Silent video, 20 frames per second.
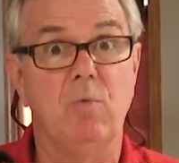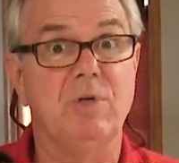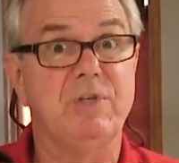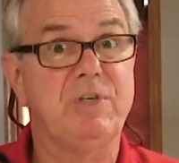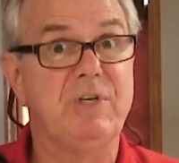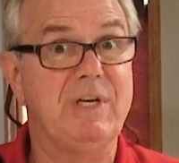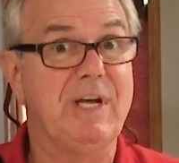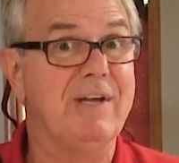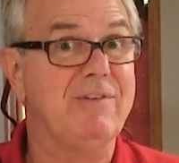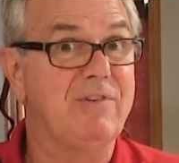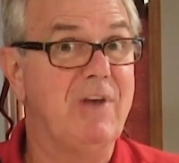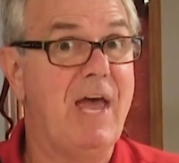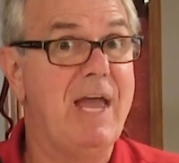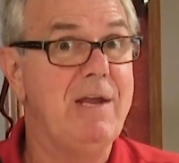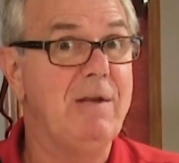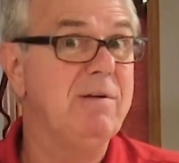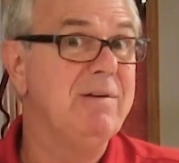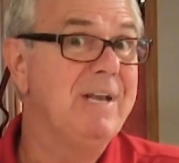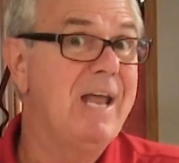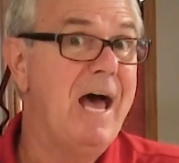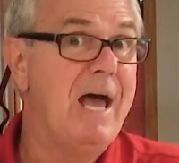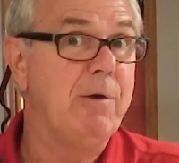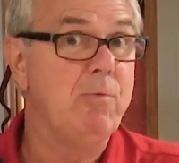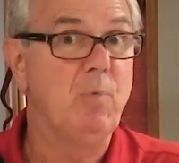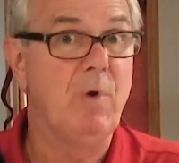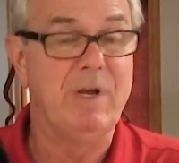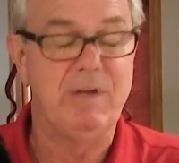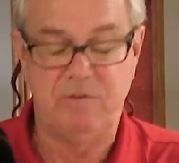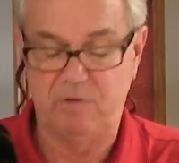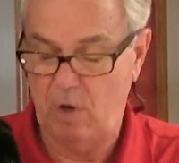When she gets 8,
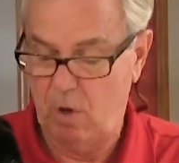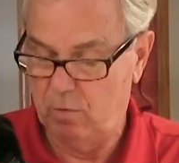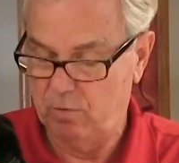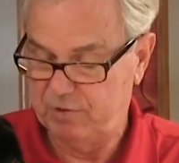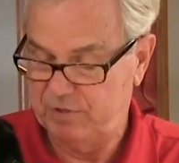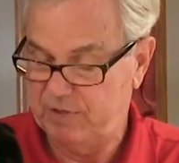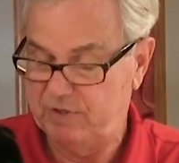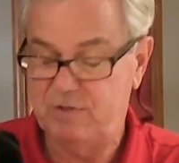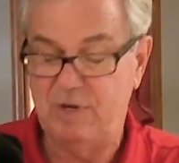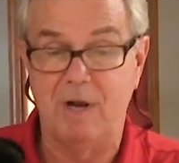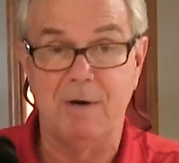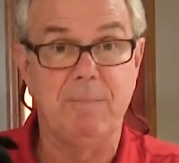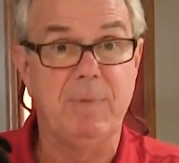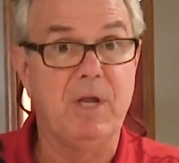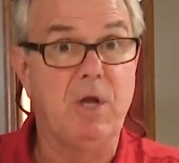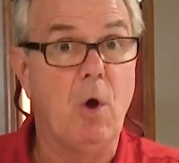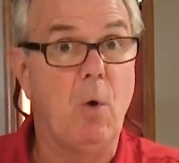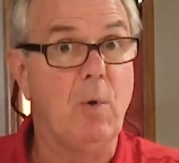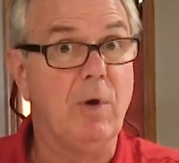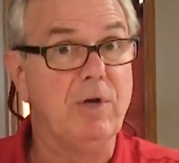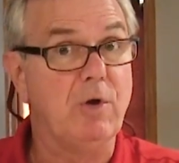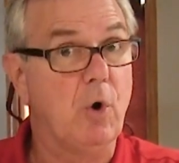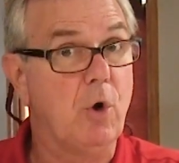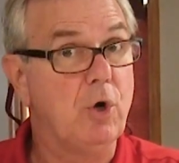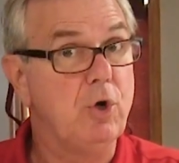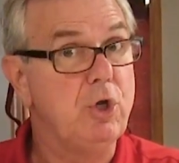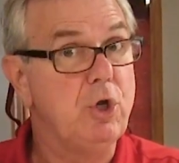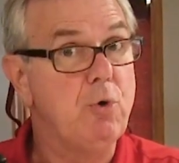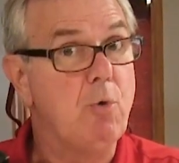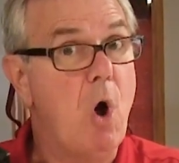9 weeks old, she's gonna be going to
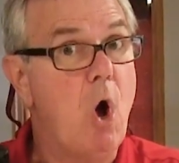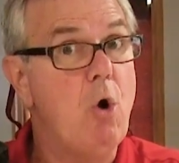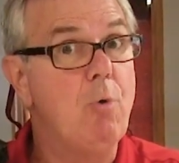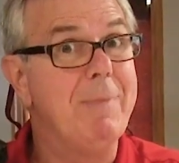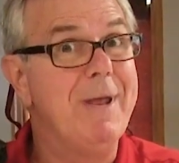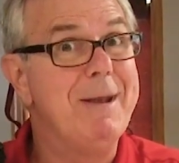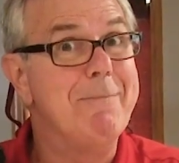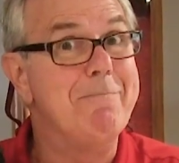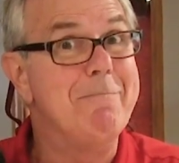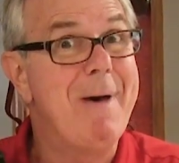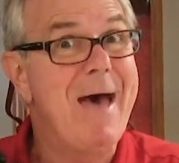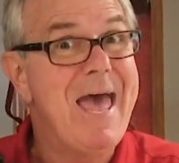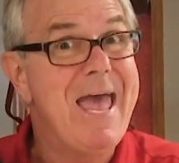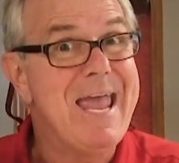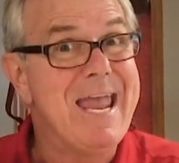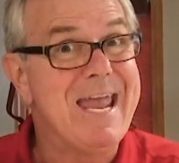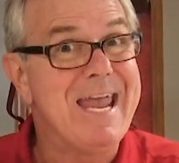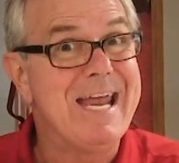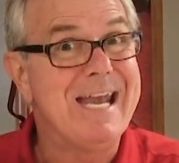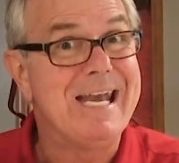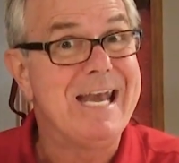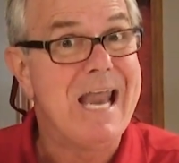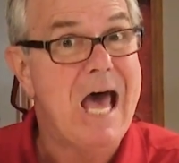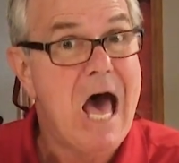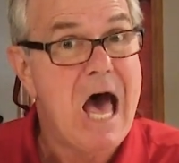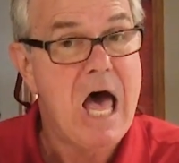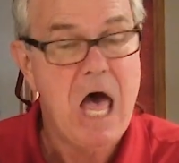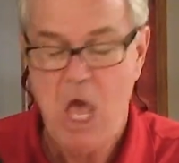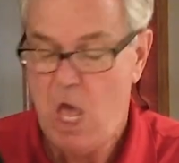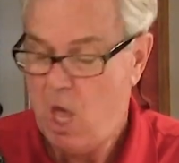her new home in Maine.